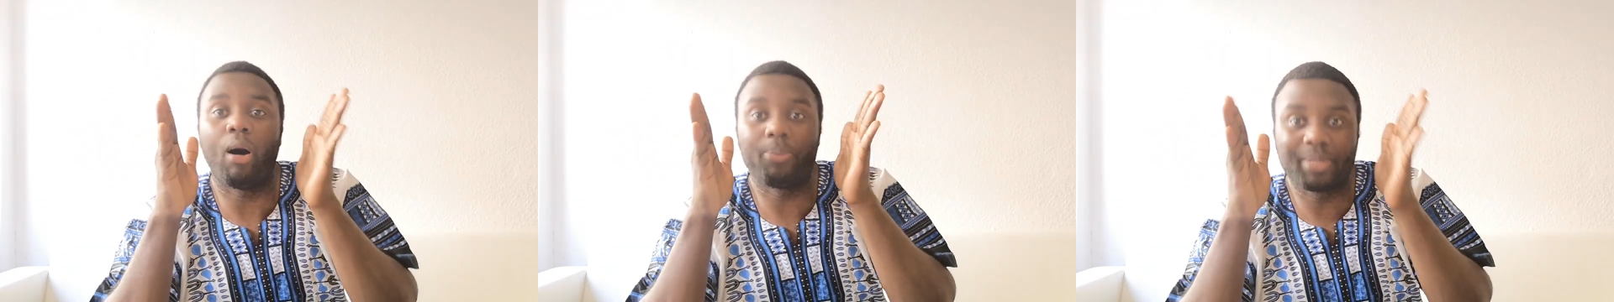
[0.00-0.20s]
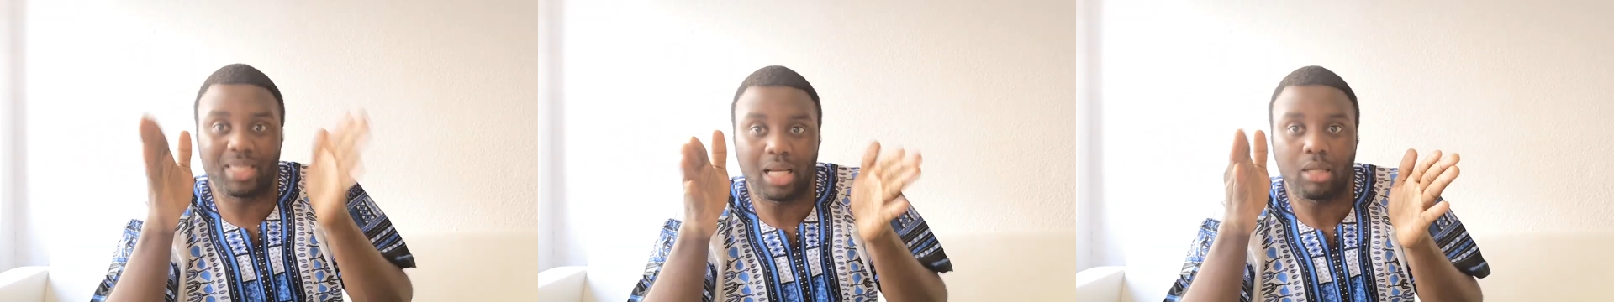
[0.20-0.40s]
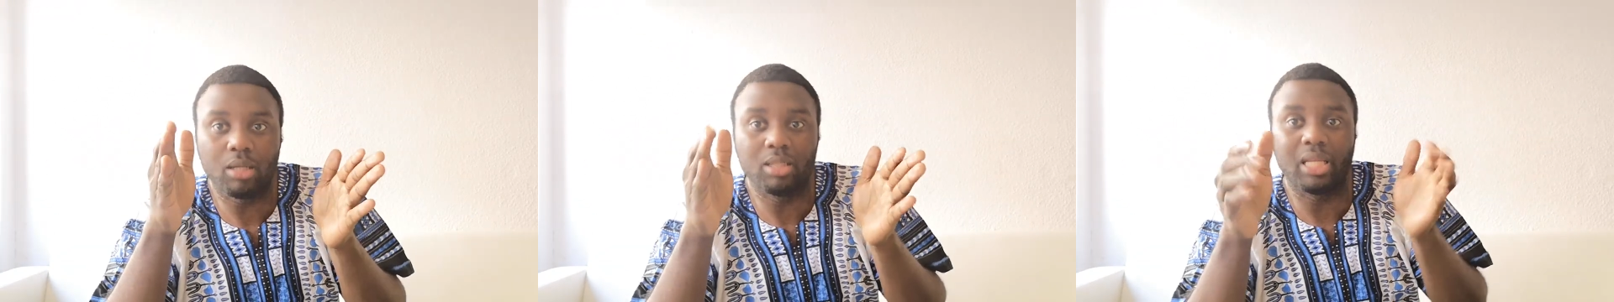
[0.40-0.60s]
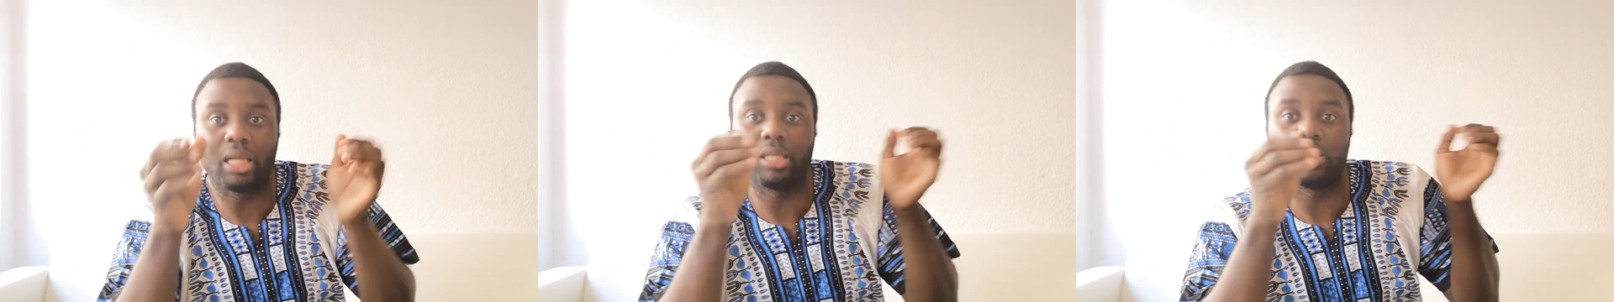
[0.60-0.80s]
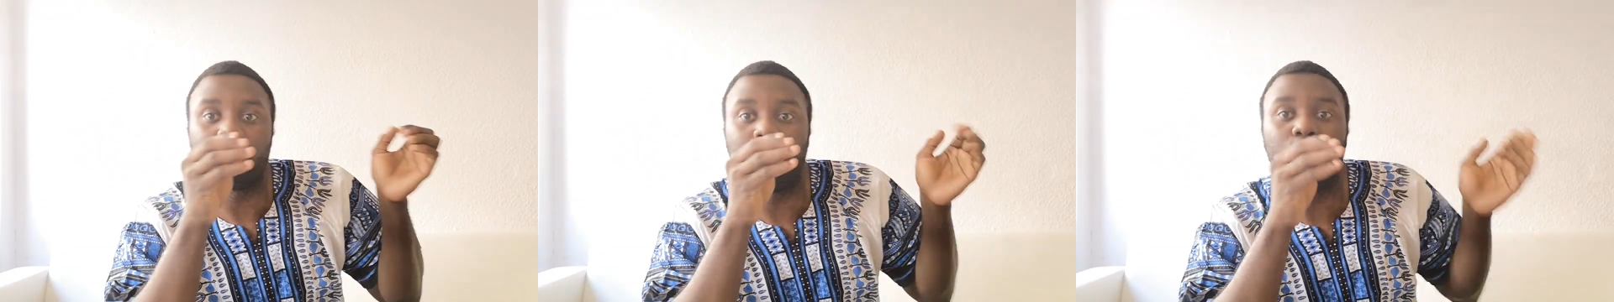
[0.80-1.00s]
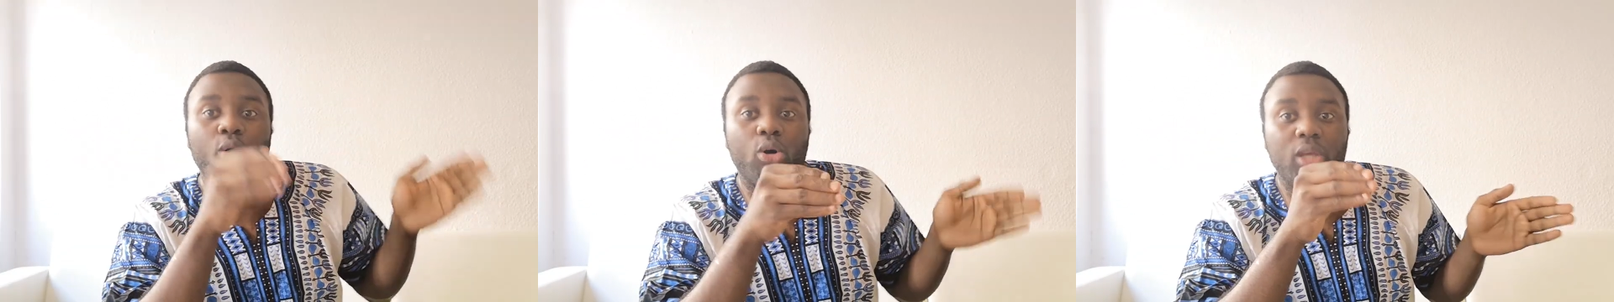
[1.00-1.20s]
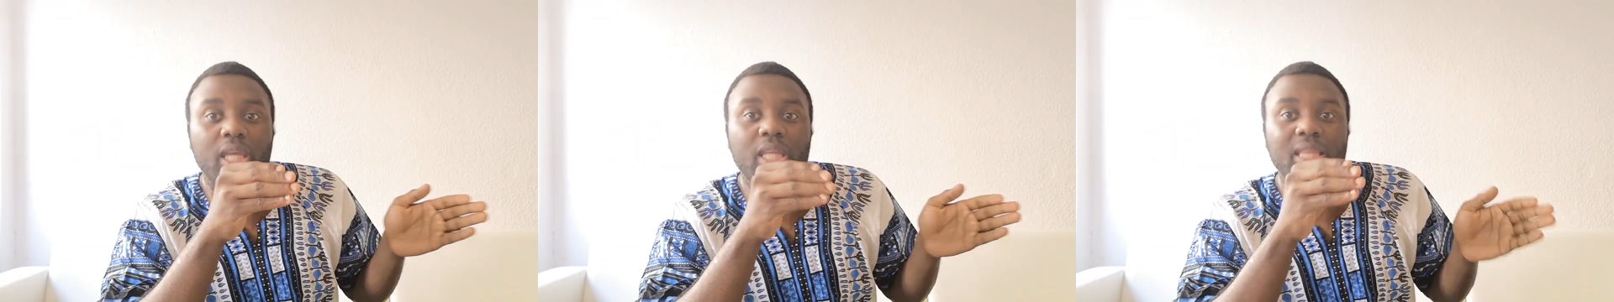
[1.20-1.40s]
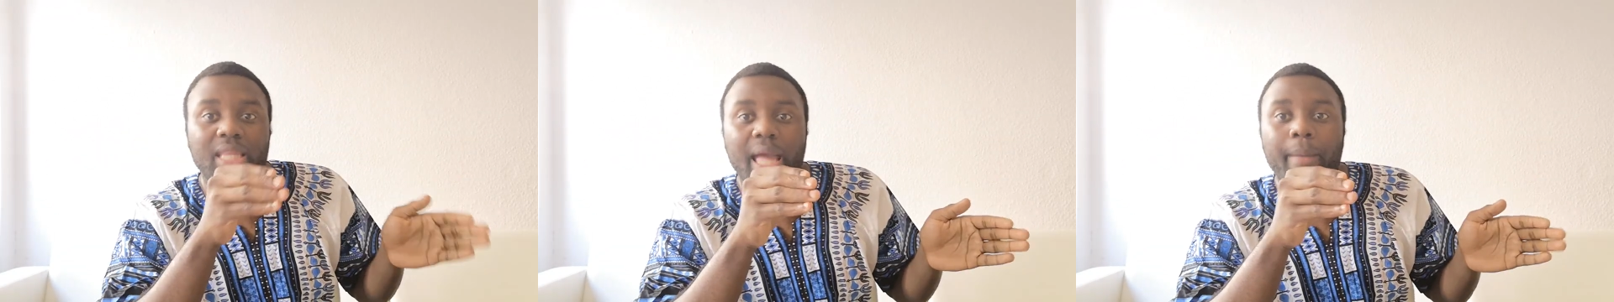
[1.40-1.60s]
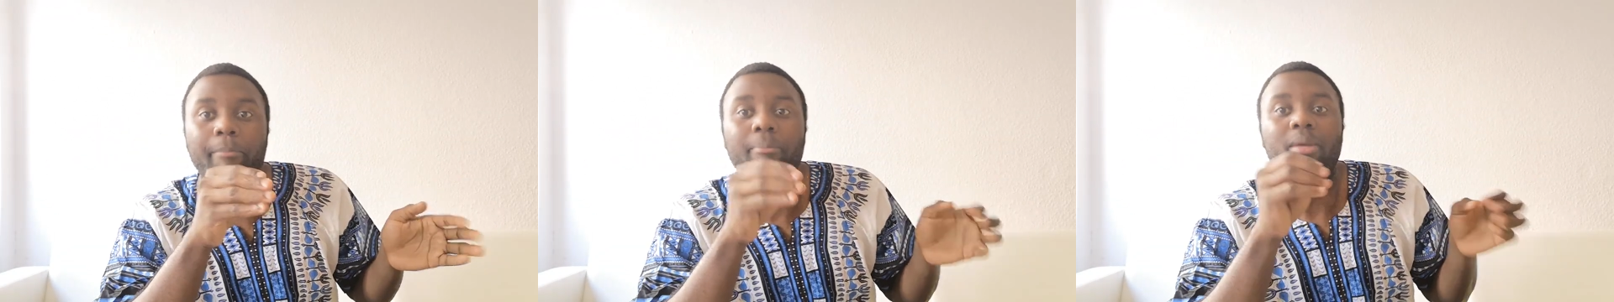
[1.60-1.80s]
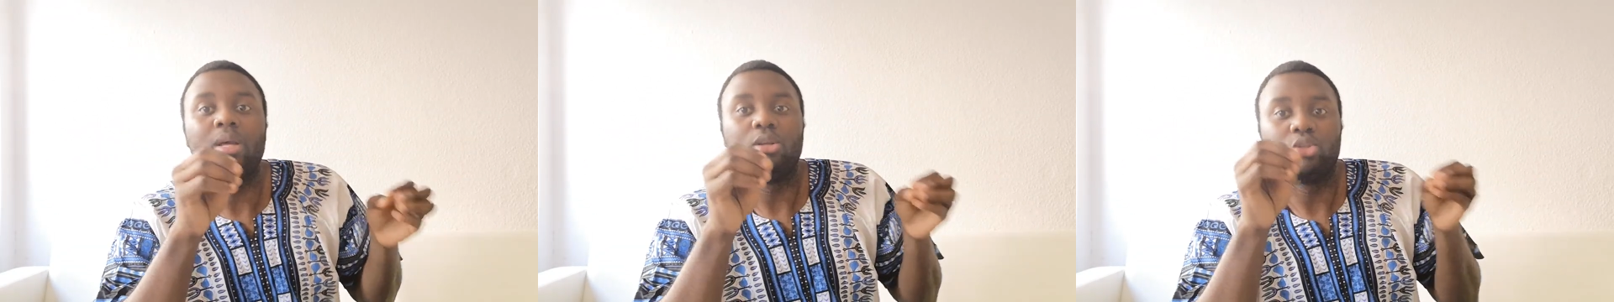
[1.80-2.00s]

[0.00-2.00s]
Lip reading: obstacle that is blocking them